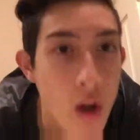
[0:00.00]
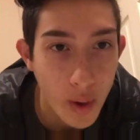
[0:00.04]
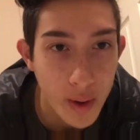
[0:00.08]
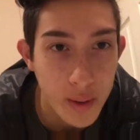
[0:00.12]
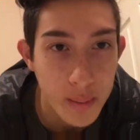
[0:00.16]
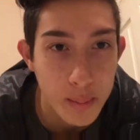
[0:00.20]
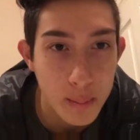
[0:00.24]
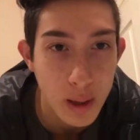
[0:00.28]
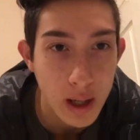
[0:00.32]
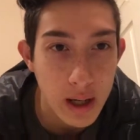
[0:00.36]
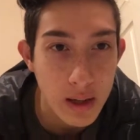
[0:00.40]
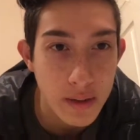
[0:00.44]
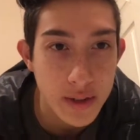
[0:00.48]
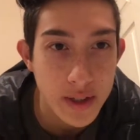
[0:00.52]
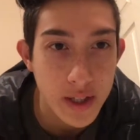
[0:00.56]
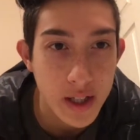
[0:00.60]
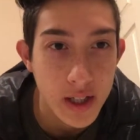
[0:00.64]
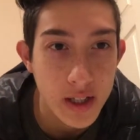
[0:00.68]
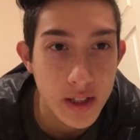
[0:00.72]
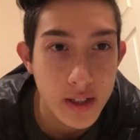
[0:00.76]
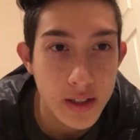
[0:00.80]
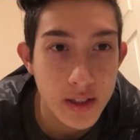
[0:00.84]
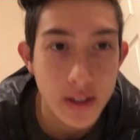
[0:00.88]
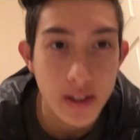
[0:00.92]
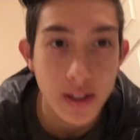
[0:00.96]
One brow
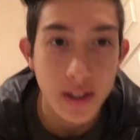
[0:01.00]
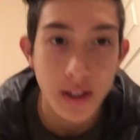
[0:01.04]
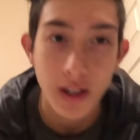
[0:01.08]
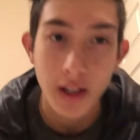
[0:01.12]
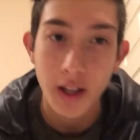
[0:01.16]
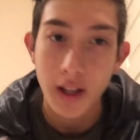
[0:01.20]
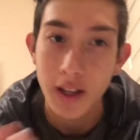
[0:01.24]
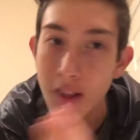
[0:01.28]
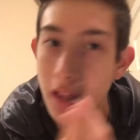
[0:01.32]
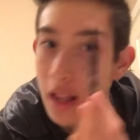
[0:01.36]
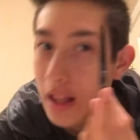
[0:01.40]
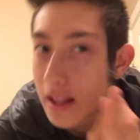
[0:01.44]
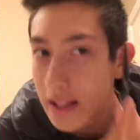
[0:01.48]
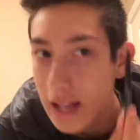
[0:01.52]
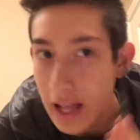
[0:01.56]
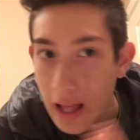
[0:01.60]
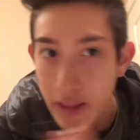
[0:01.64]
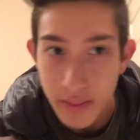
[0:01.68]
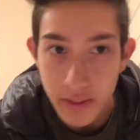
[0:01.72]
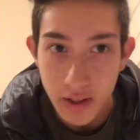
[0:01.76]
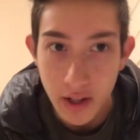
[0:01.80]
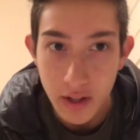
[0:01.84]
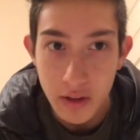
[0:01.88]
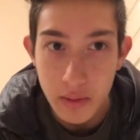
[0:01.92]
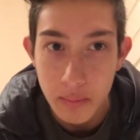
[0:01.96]
done
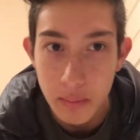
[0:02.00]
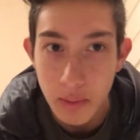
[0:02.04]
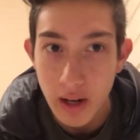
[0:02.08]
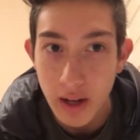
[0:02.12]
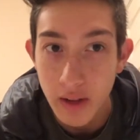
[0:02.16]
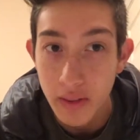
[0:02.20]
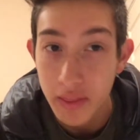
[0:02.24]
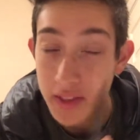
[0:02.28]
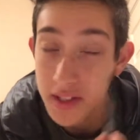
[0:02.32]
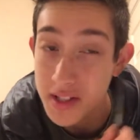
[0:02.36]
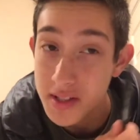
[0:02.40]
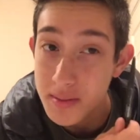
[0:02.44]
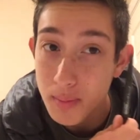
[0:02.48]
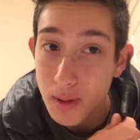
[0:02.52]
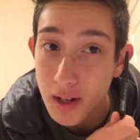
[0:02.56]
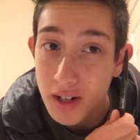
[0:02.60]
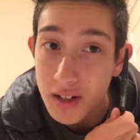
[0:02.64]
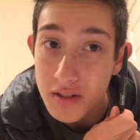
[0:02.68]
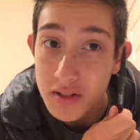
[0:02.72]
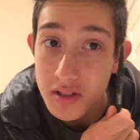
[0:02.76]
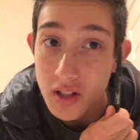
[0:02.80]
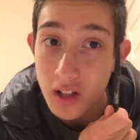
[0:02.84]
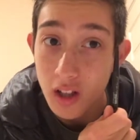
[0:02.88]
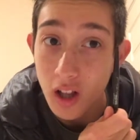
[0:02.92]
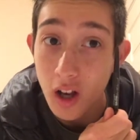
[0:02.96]
not the other brow. This brow
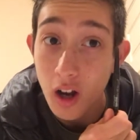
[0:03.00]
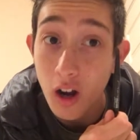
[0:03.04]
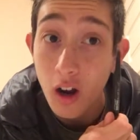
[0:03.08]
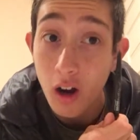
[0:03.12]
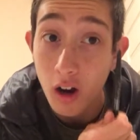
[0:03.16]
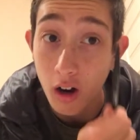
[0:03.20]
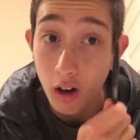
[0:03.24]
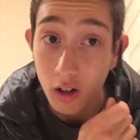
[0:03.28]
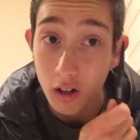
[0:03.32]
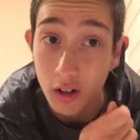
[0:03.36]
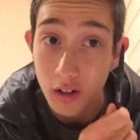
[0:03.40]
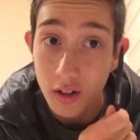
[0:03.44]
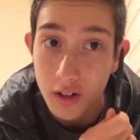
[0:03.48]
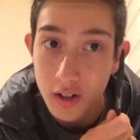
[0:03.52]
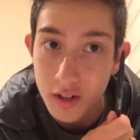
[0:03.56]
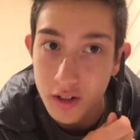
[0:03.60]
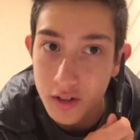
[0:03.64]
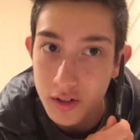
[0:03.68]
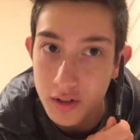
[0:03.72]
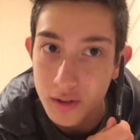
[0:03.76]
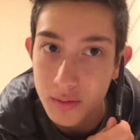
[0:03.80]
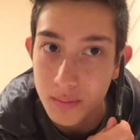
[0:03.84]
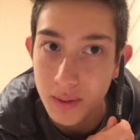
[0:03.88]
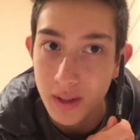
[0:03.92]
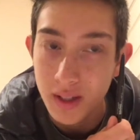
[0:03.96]
is a lot harder to
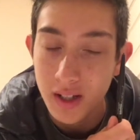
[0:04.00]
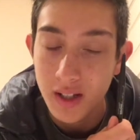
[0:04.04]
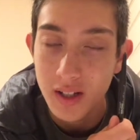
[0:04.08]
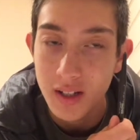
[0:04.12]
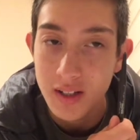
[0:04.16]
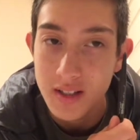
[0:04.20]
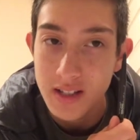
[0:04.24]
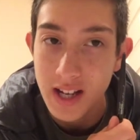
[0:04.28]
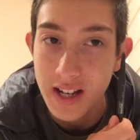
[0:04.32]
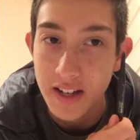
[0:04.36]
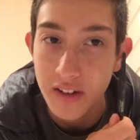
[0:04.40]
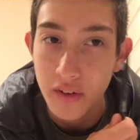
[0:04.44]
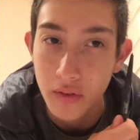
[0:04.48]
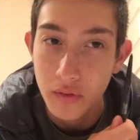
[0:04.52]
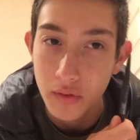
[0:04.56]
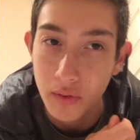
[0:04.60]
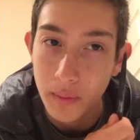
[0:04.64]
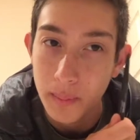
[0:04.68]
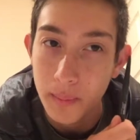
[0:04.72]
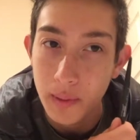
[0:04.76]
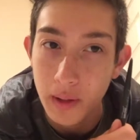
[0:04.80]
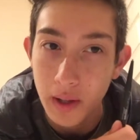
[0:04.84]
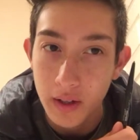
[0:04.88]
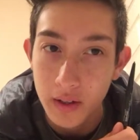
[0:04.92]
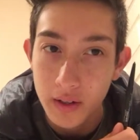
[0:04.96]
do because I
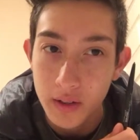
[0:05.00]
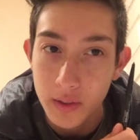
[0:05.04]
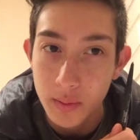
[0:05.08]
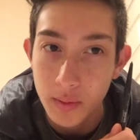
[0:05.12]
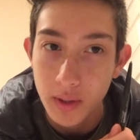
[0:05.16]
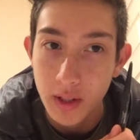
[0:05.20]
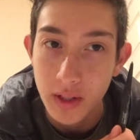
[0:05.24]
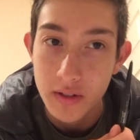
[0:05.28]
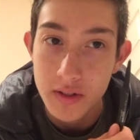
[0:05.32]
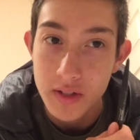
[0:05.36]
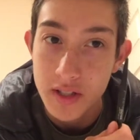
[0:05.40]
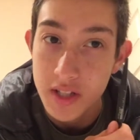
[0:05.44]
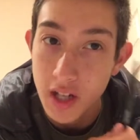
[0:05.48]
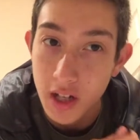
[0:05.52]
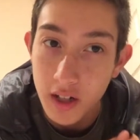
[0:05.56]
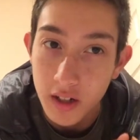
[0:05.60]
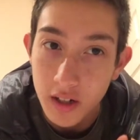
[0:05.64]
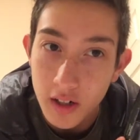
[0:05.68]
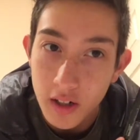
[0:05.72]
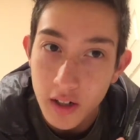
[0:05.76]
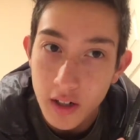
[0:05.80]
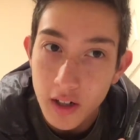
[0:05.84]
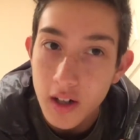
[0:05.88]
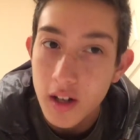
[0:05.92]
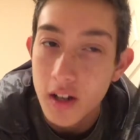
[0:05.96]
overplucked when I was
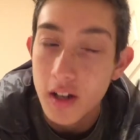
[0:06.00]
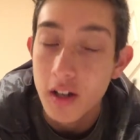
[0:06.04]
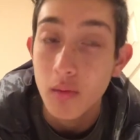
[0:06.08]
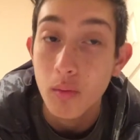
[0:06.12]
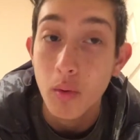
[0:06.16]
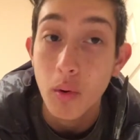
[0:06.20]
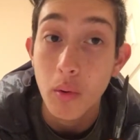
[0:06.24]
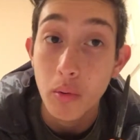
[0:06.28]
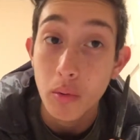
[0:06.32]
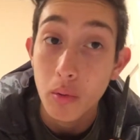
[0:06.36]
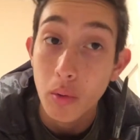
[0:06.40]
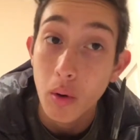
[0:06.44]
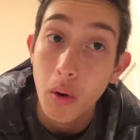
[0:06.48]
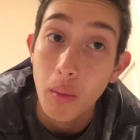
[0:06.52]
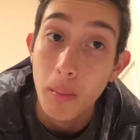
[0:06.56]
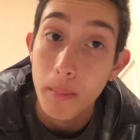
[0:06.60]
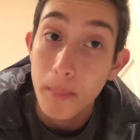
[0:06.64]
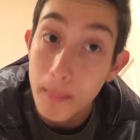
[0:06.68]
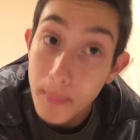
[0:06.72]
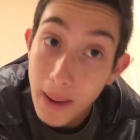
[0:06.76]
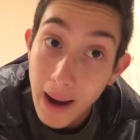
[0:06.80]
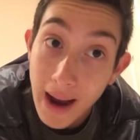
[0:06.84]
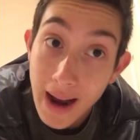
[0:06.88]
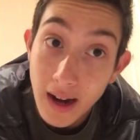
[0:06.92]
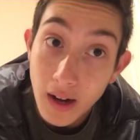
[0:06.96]
younger and it won't grow
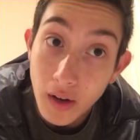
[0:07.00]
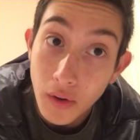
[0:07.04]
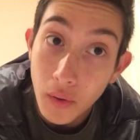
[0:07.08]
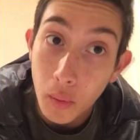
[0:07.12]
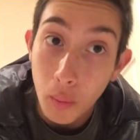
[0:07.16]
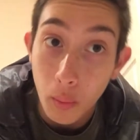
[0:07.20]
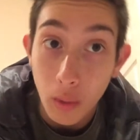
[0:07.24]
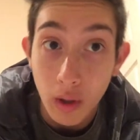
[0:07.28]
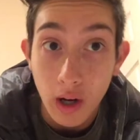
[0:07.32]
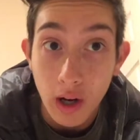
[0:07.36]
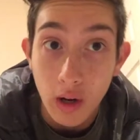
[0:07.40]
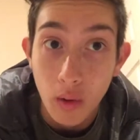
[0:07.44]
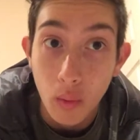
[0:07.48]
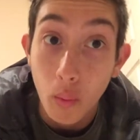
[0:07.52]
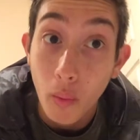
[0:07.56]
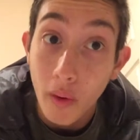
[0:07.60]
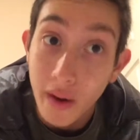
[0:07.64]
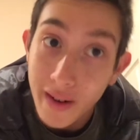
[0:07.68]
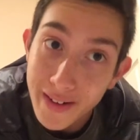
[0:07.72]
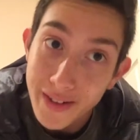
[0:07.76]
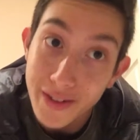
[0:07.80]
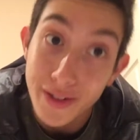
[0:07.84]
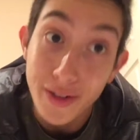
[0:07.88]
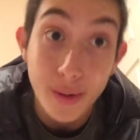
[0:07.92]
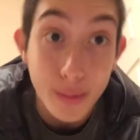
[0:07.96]
back where I
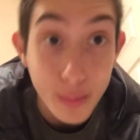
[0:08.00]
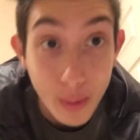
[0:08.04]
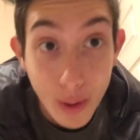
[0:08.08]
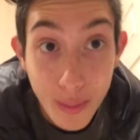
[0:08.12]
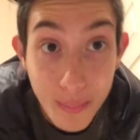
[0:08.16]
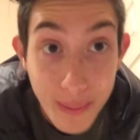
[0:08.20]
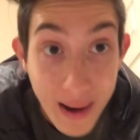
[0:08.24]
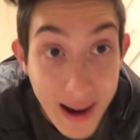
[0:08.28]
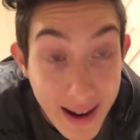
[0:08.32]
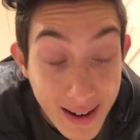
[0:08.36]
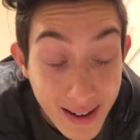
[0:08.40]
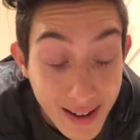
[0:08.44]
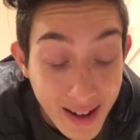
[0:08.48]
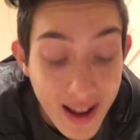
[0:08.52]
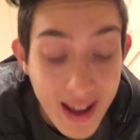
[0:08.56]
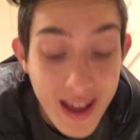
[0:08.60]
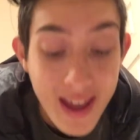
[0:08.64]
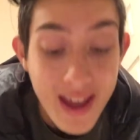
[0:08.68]
want it to grow back.